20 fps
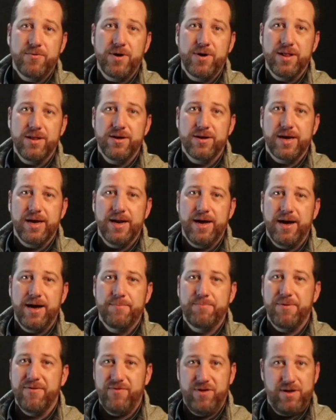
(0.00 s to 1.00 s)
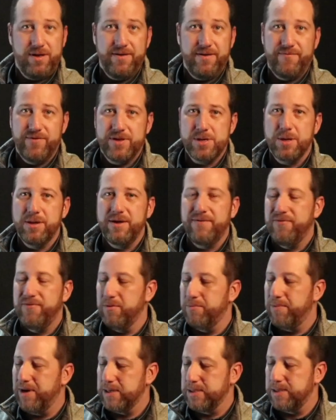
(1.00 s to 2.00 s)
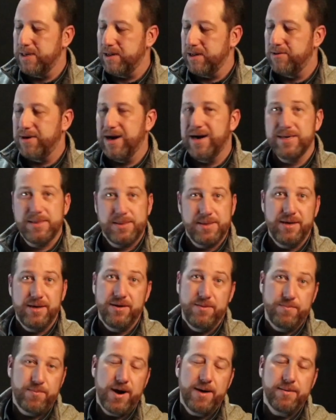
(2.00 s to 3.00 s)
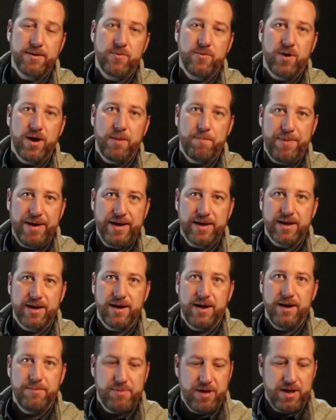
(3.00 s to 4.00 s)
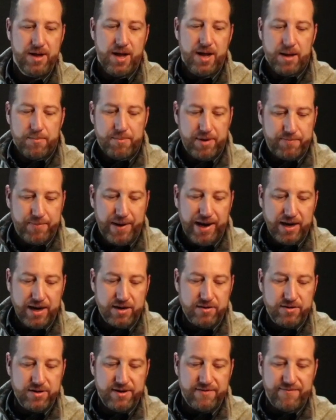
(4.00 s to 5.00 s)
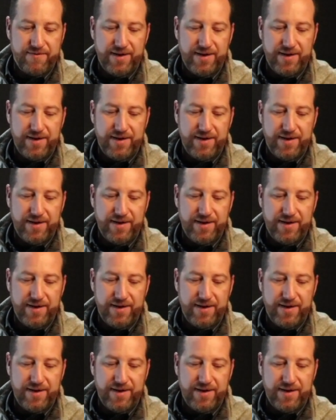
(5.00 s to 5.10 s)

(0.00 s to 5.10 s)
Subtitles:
want to look it up. If it's only a few bucks at a garage sale, you probably want to pick it up. But Patagonia